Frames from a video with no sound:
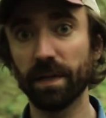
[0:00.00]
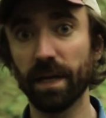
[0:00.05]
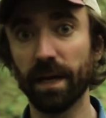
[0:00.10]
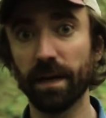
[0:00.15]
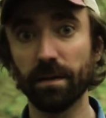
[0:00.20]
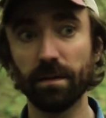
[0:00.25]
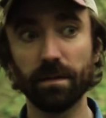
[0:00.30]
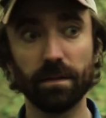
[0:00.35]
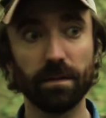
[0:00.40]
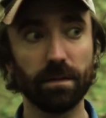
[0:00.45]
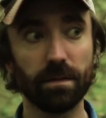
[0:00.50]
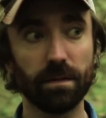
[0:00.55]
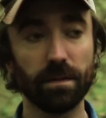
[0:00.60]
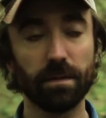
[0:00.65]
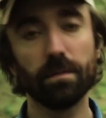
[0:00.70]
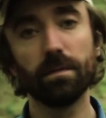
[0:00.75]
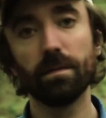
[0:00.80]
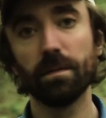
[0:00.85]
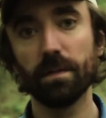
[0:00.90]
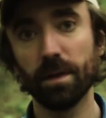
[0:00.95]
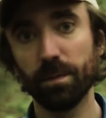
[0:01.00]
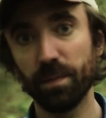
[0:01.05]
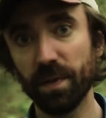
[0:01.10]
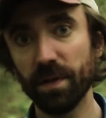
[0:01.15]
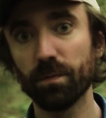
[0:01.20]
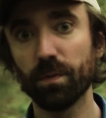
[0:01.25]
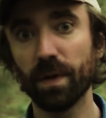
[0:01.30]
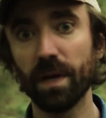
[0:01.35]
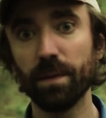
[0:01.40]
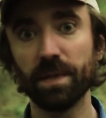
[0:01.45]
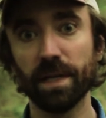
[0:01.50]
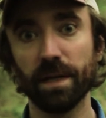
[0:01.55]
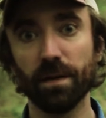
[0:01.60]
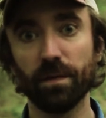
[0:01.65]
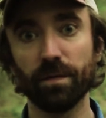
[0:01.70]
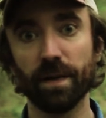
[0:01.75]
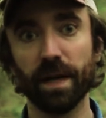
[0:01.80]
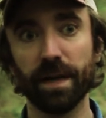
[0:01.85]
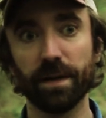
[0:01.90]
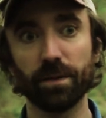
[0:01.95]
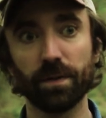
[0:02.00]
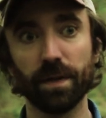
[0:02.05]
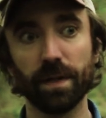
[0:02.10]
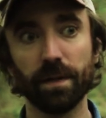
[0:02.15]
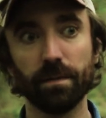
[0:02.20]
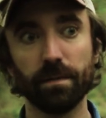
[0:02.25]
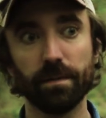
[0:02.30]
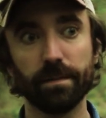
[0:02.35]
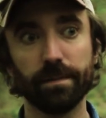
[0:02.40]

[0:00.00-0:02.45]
that, it'd be the Ramtail Factory.